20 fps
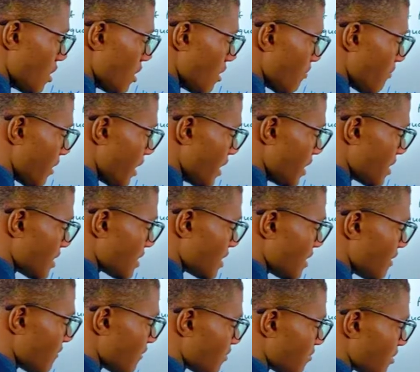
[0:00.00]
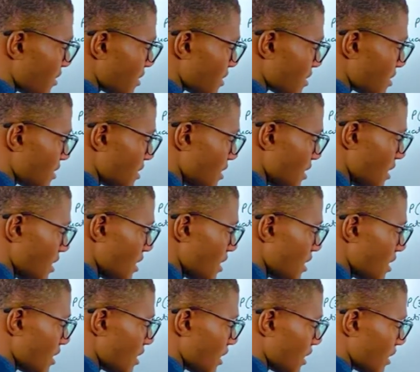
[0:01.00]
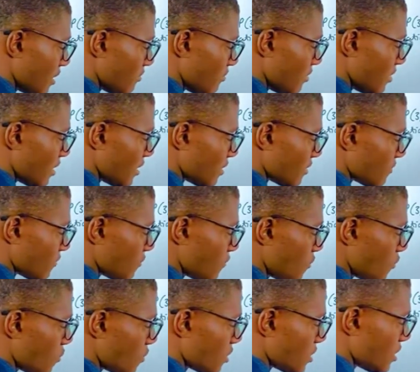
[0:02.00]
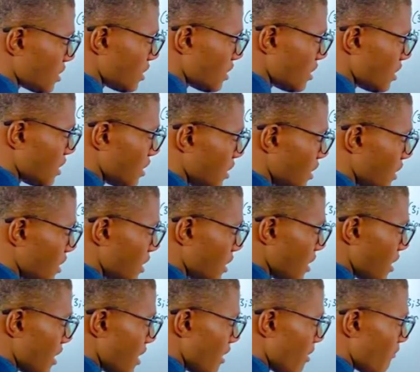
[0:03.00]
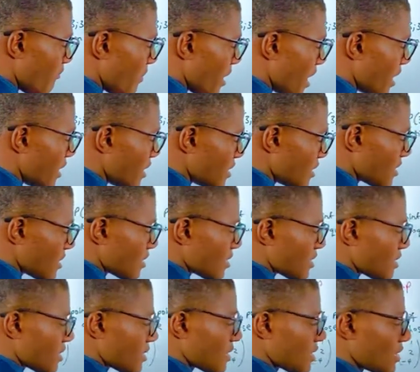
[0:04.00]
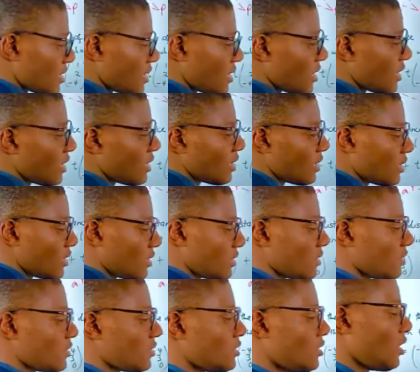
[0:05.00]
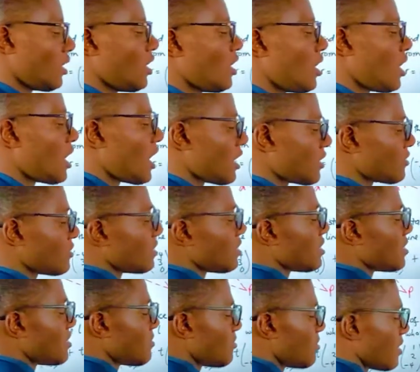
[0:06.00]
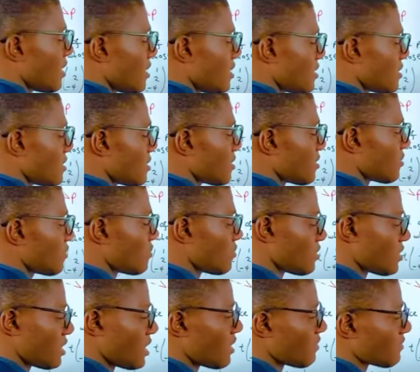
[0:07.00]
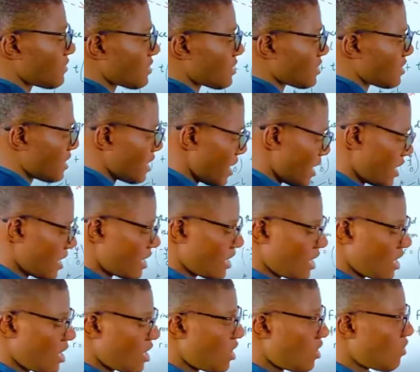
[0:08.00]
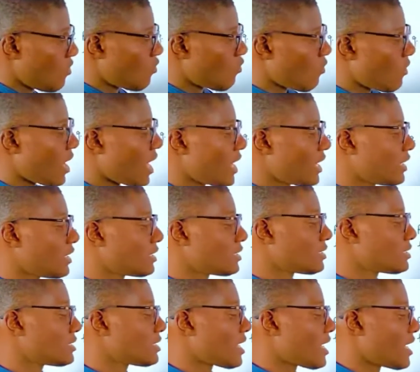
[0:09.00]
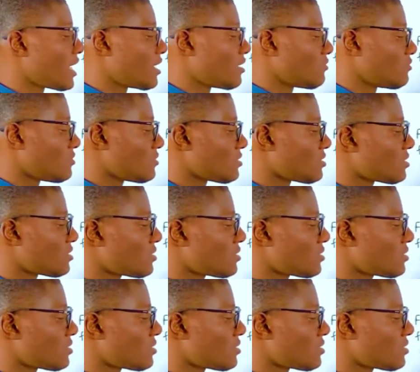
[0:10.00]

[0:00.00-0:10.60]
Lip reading: minus 7 plus T plus 4T minus, actually it's plus, because here I'm just saying 1 times